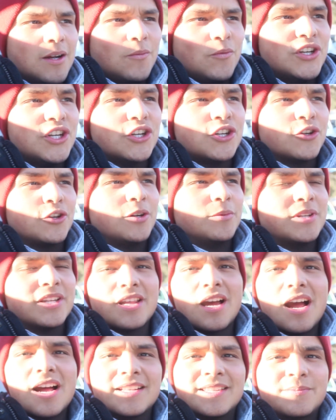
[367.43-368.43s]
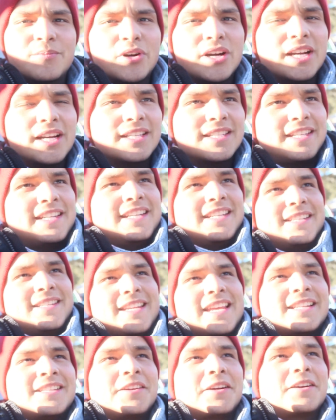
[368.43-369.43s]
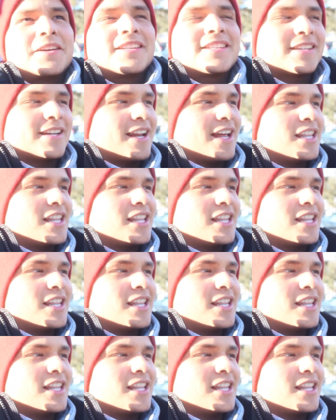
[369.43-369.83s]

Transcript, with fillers: We just showed up to the hot springs and it took us